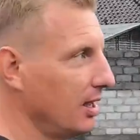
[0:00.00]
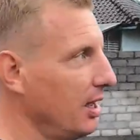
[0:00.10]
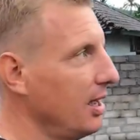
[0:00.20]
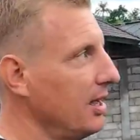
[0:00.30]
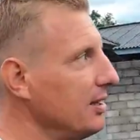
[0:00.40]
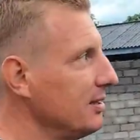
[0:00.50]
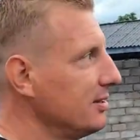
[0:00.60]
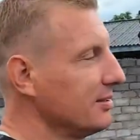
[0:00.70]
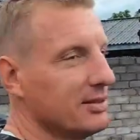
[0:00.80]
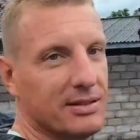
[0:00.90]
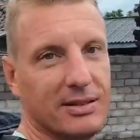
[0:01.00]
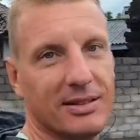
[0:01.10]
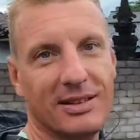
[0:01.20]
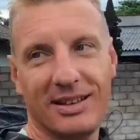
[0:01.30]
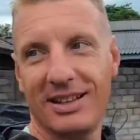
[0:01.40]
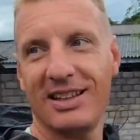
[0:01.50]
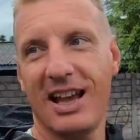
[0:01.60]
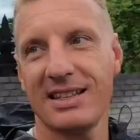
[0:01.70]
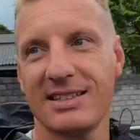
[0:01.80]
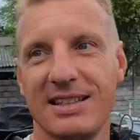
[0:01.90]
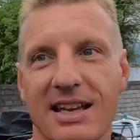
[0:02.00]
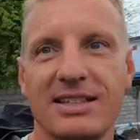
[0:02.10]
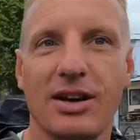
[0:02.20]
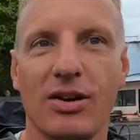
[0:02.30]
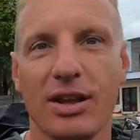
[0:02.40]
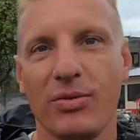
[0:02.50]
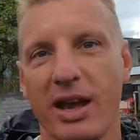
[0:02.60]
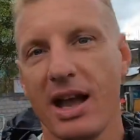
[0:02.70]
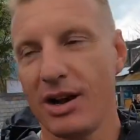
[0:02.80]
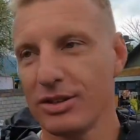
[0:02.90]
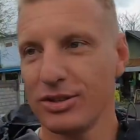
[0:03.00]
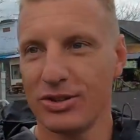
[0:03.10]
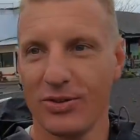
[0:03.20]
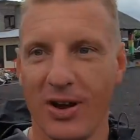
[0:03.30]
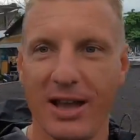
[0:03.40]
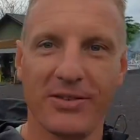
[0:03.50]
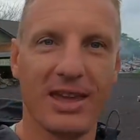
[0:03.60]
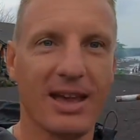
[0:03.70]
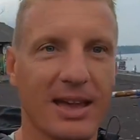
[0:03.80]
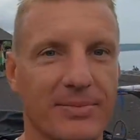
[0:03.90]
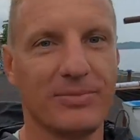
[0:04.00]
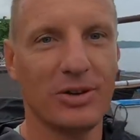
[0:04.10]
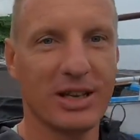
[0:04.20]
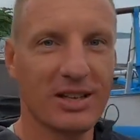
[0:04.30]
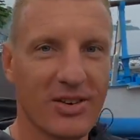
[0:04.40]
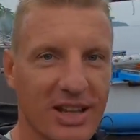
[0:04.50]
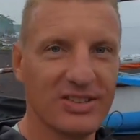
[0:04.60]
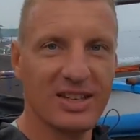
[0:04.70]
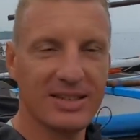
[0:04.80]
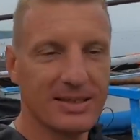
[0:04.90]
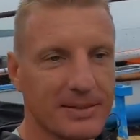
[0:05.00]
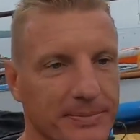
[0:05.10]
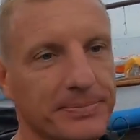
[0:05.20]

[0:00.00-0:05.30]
and that's the only way how to survive here during the rain season.